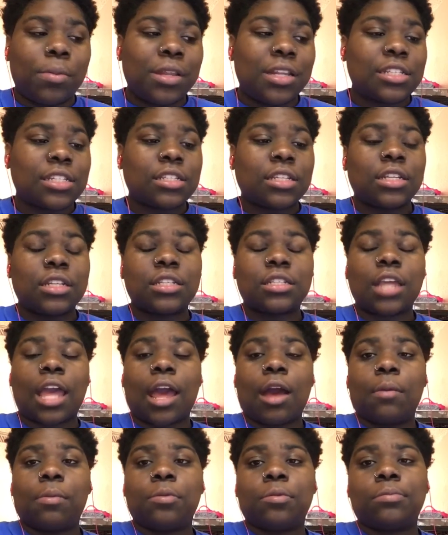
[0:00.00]
listen to this
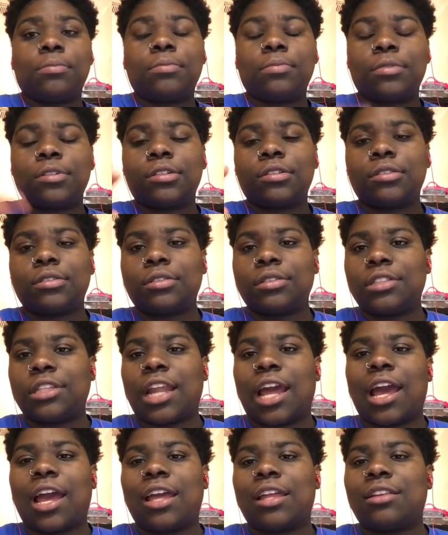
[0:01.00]
album,
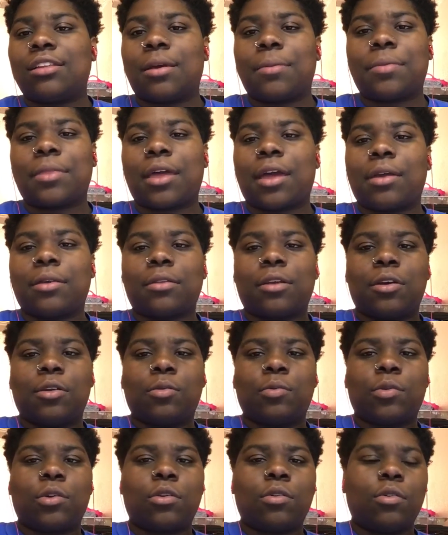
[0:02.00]
not, I'm not gonna
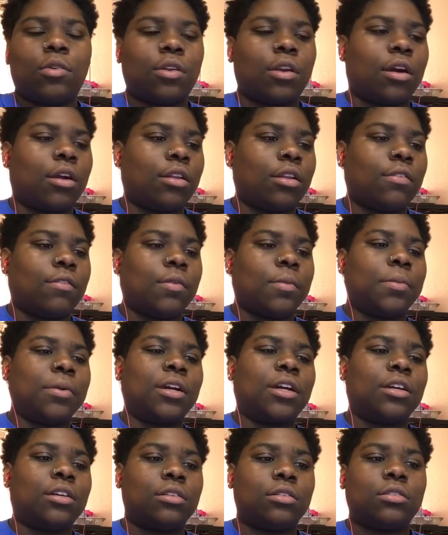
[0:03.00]
record all of it
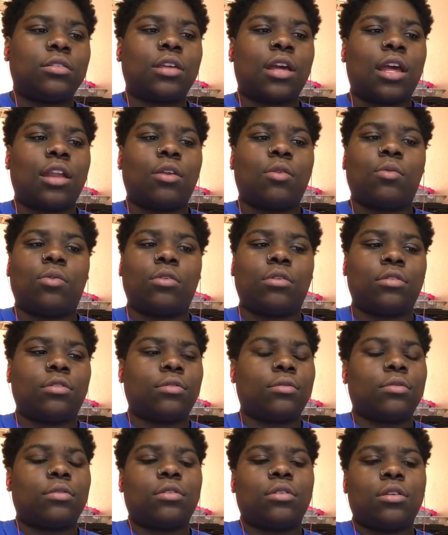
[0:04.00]
because I don't want
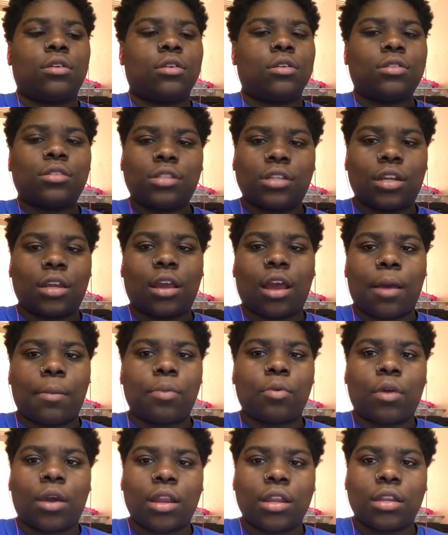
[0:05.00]
to get
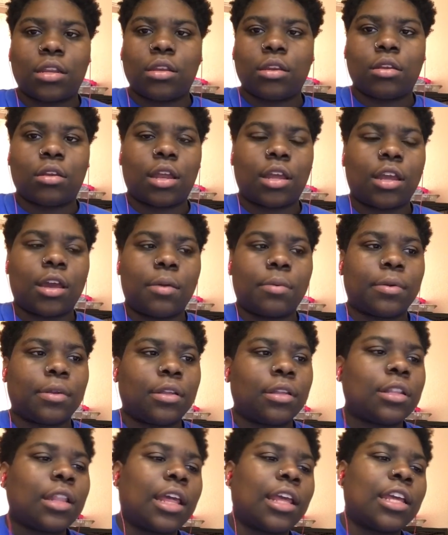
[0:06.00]
copyrighted. You know, they come,
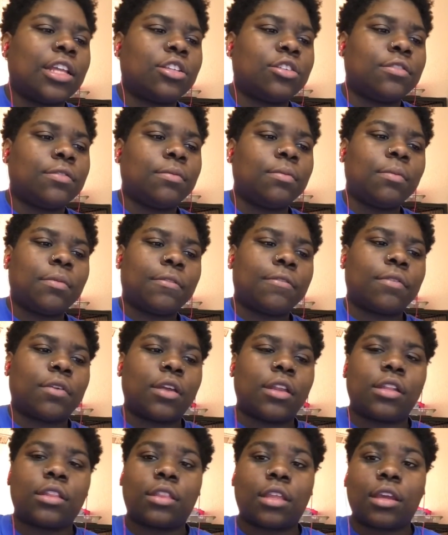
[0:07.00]
they get you for
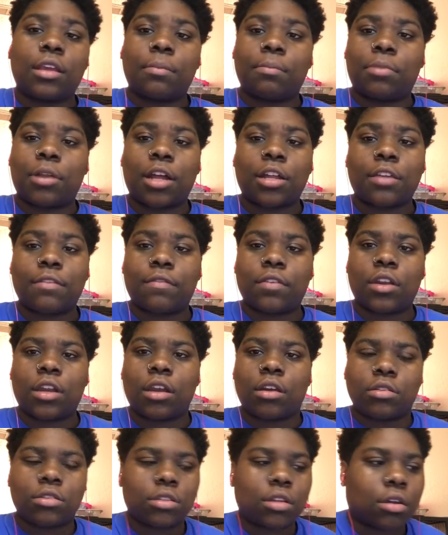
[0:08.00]
anything, block your
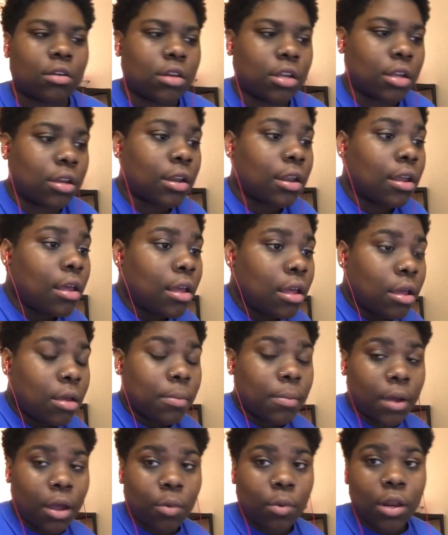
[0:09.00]
videos and all that.
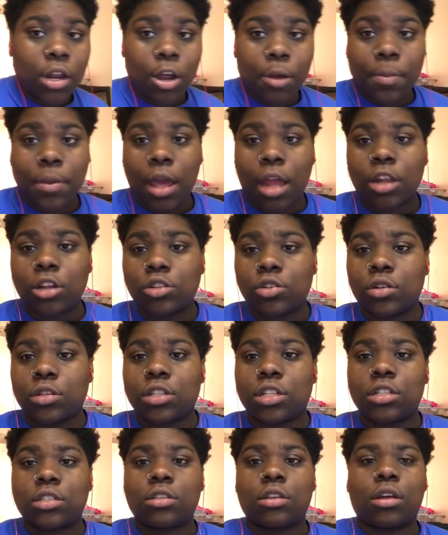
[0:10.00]
But I really hope y'all enjoyed
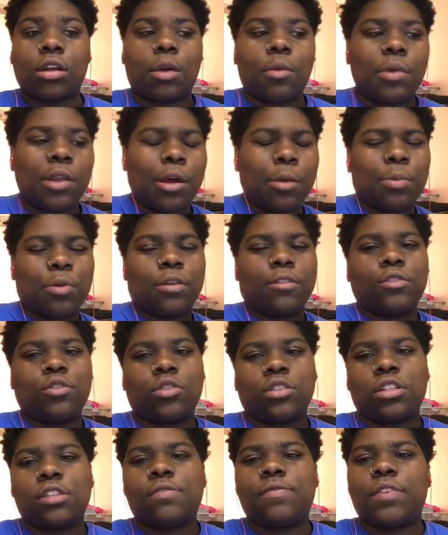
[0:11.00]
this song. I really hope you
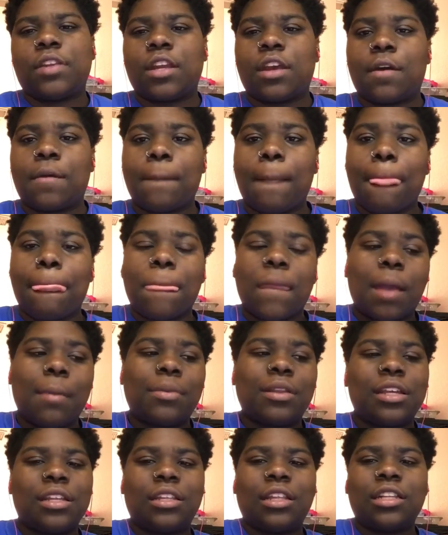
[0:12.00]
enjoyed this video. I'm
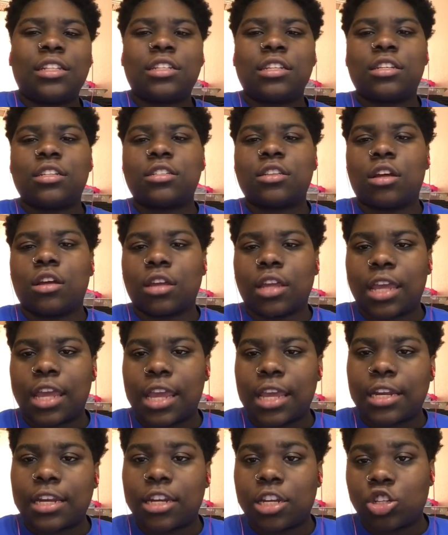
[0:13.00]
going to leave a link to the song
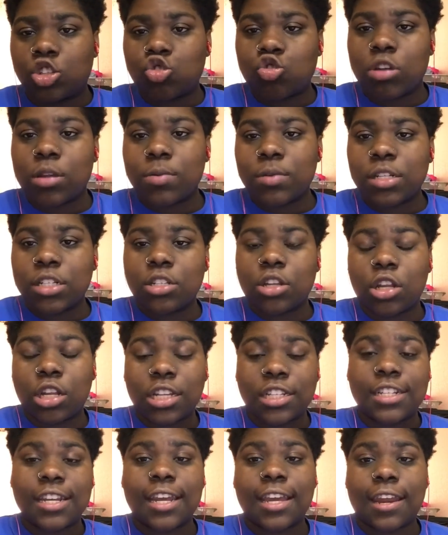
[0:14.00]
in the description so you can
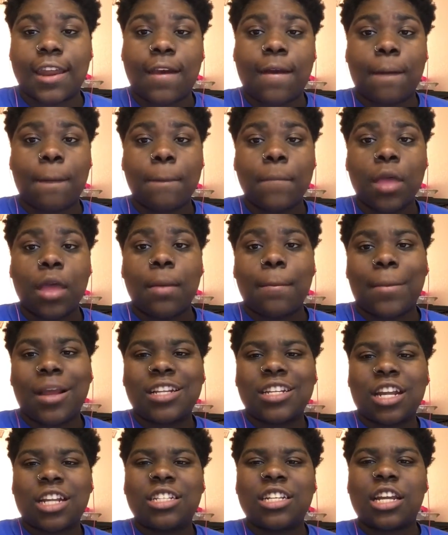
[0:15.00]
check it out. Make
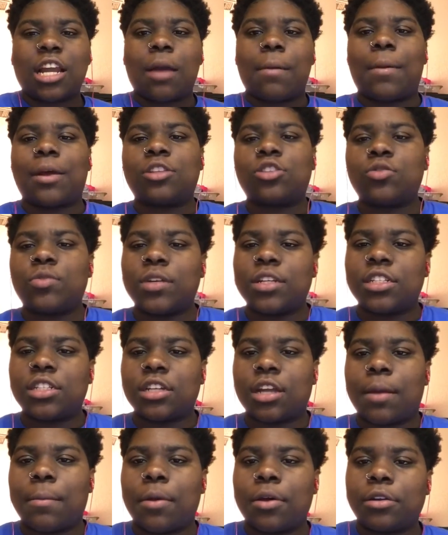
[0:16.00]
sure y'all check out my Twitch.
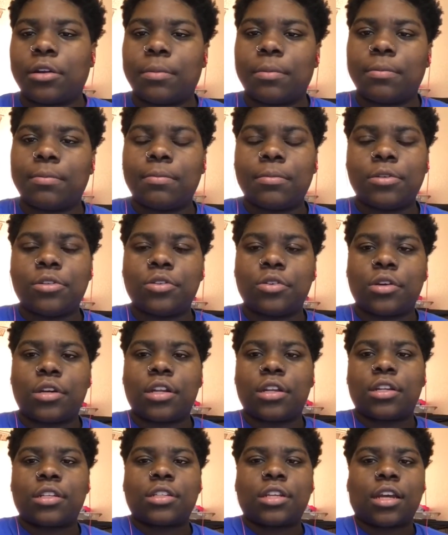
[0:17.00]
I'm on there majority
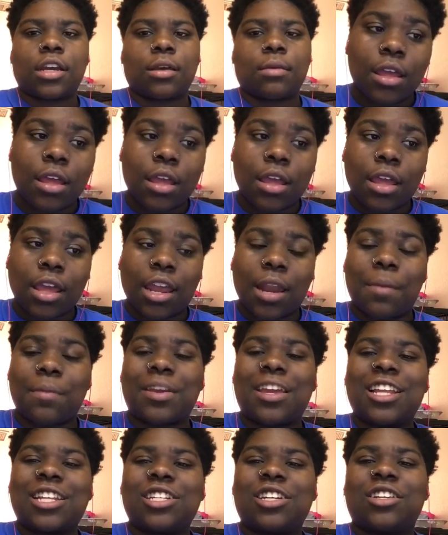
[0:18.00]
of the time. And i will
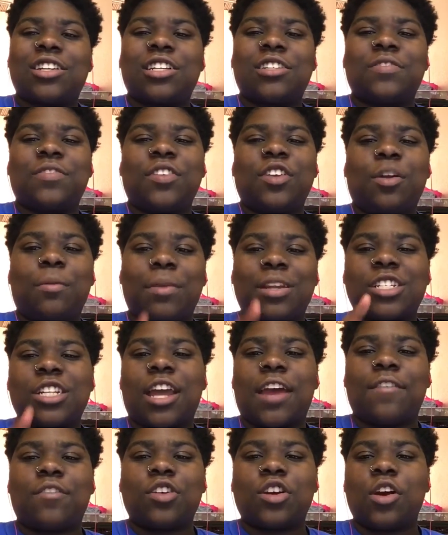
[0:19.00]
catch y'all next video. Make sure
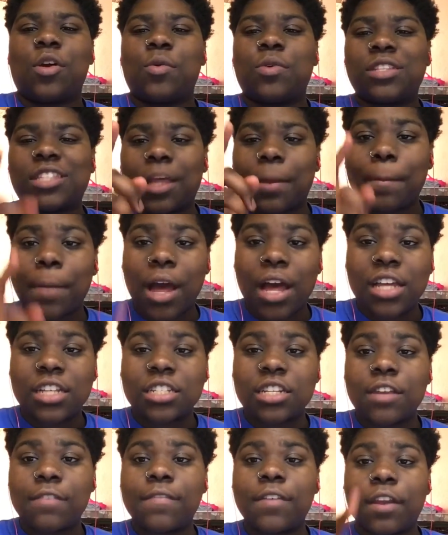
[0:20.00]
y'all have a good one. Stay
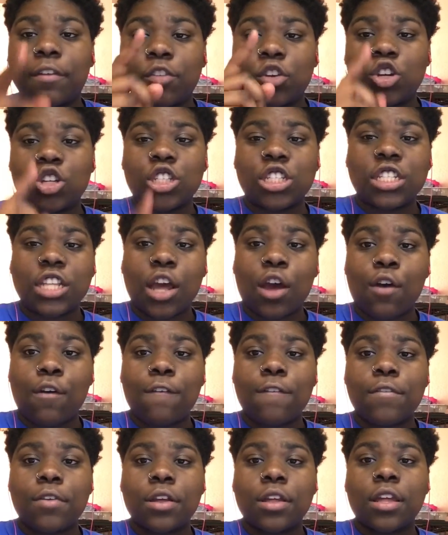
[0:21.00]
positive. Love yourself.
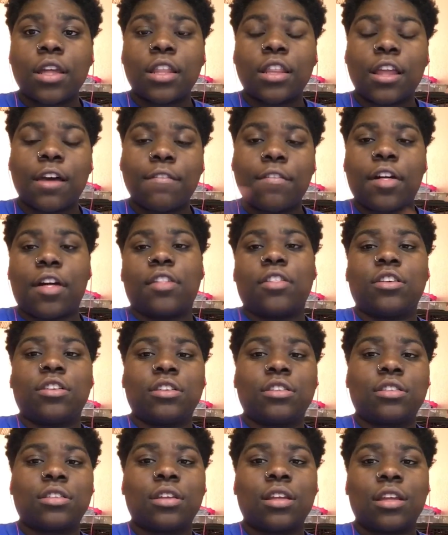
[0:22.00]
Love others.
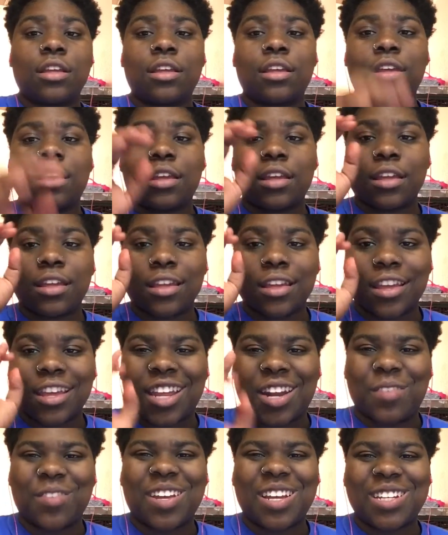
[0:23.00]

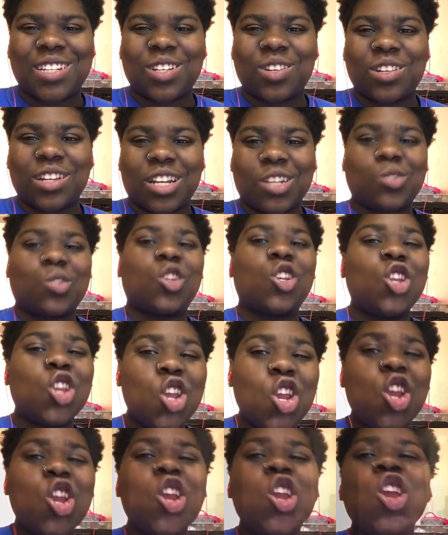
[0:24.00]
And I'll catch y'all next one.
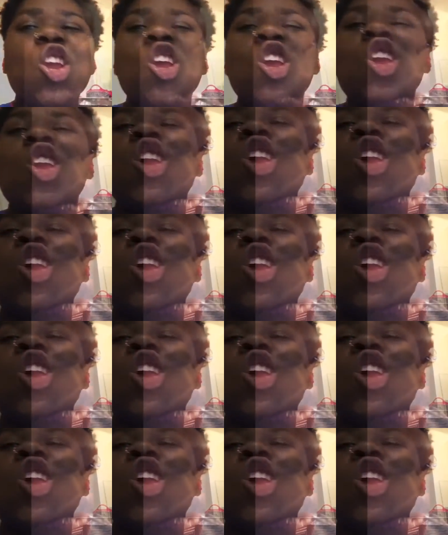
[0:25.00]
Yeah.